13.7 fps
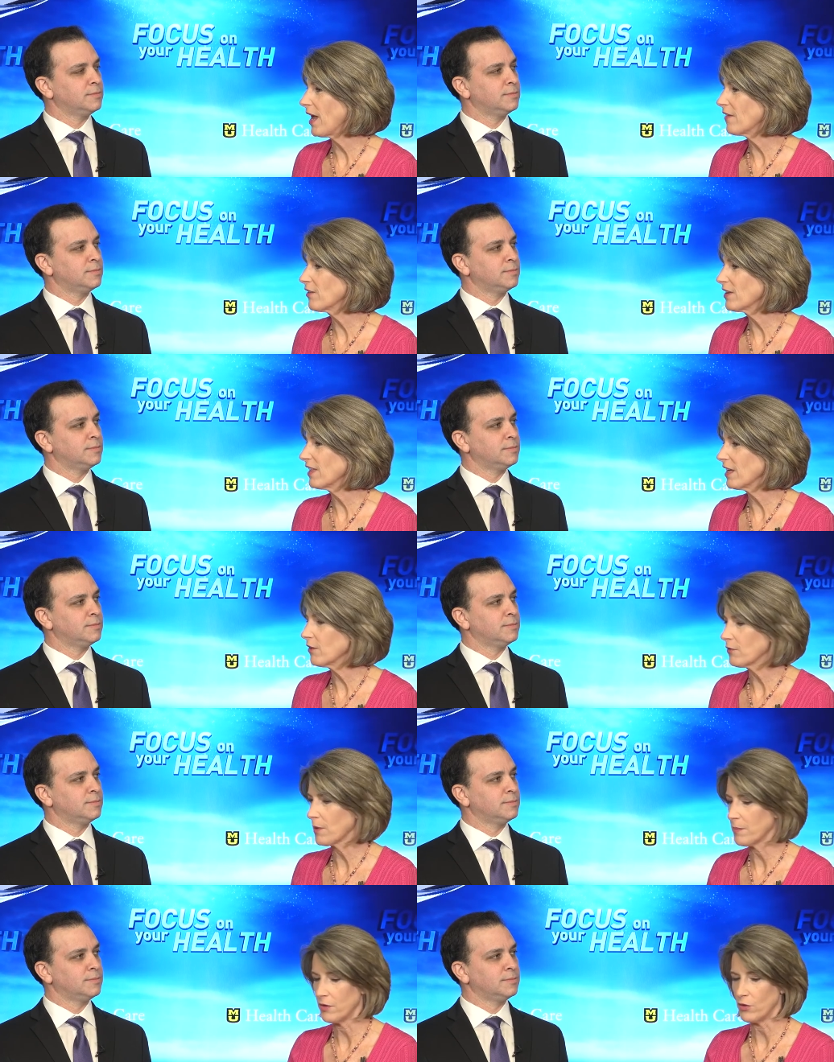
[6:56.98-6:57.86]
Speaker 1: everything from
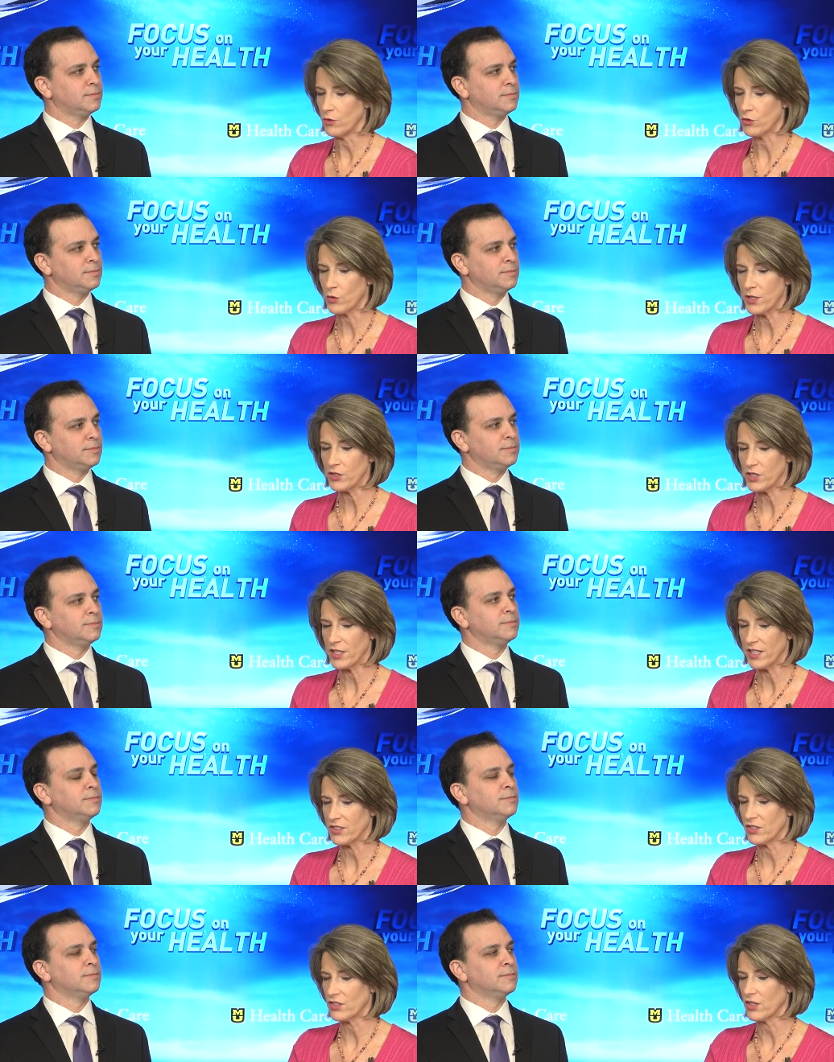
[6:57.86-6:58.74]
the nutritionist
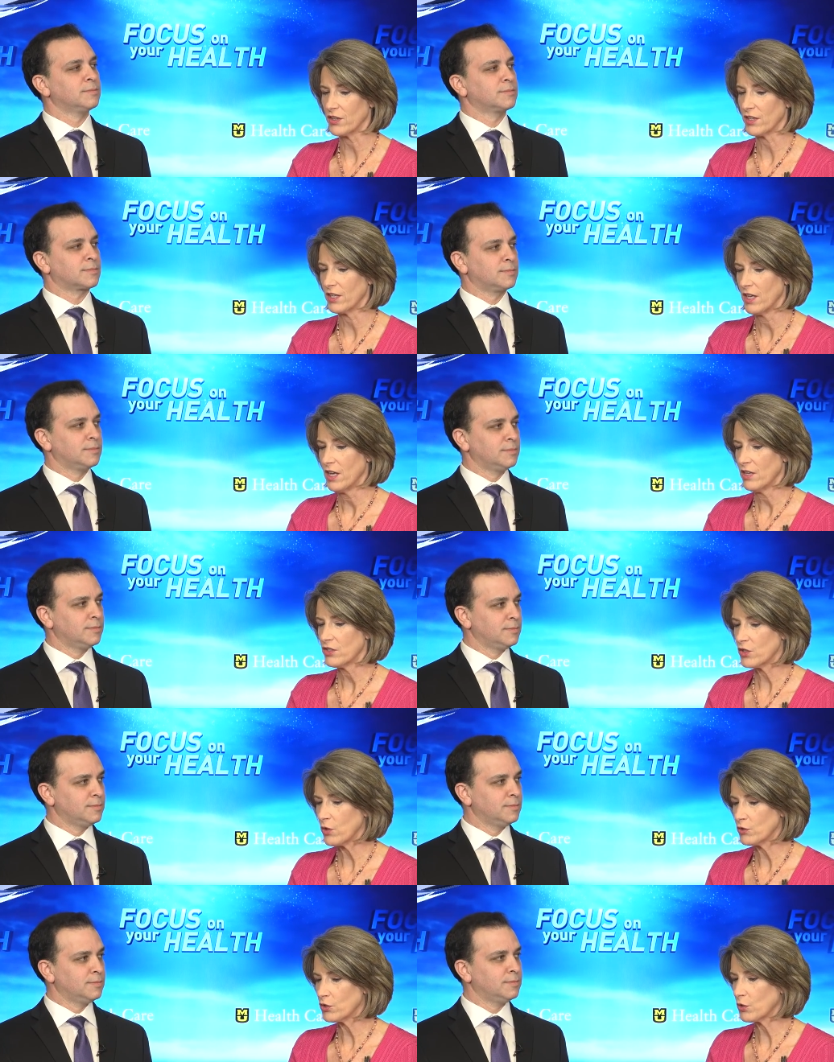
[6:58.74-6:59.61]
to the
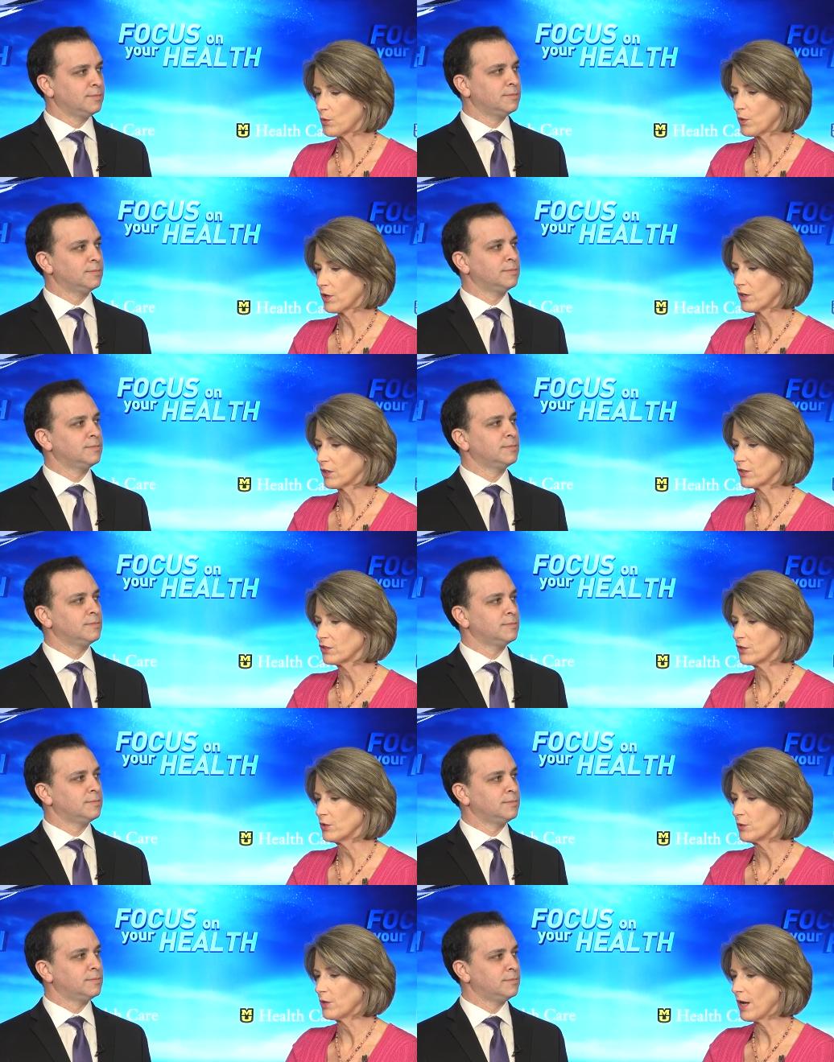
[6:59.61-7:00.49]
social worker
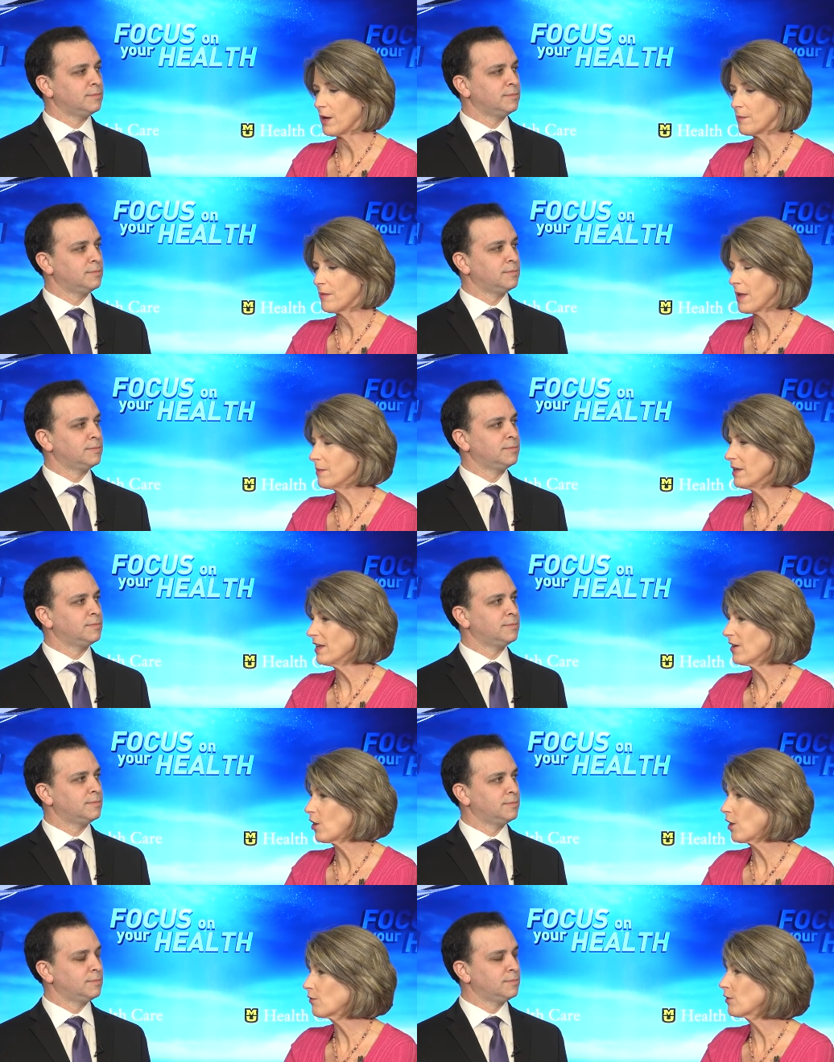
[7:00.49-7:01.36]
to uh, maybe an
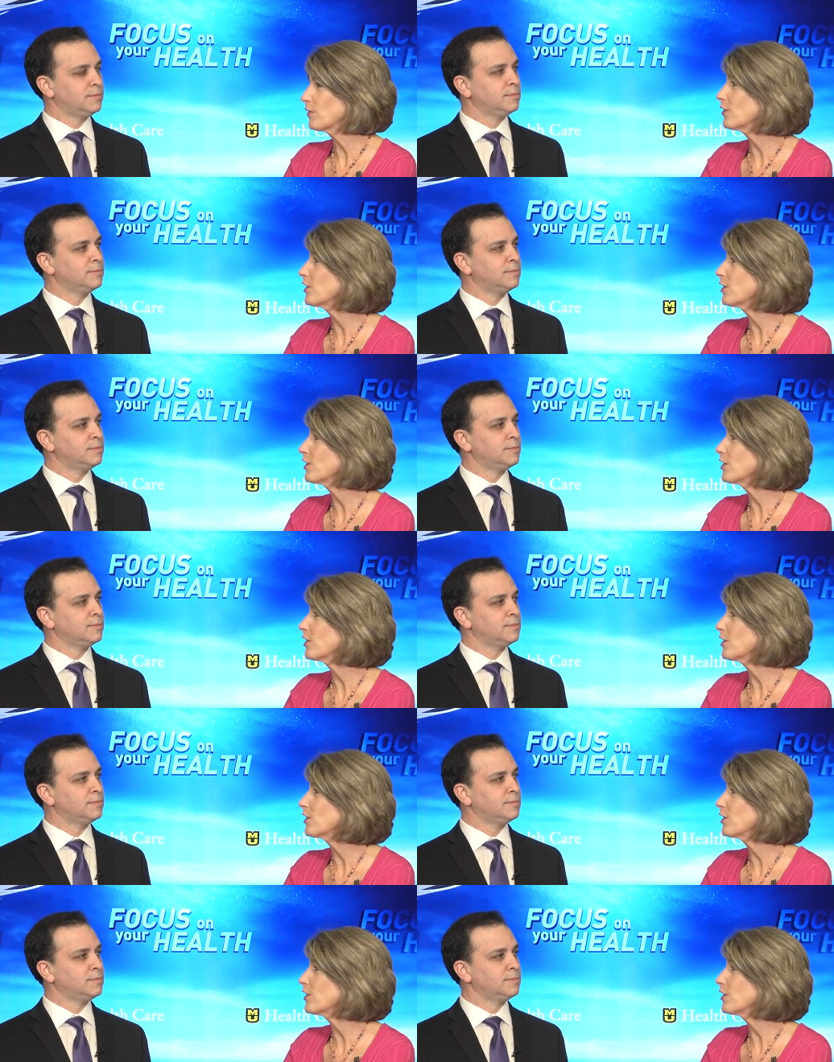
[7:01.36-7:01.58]
offer of a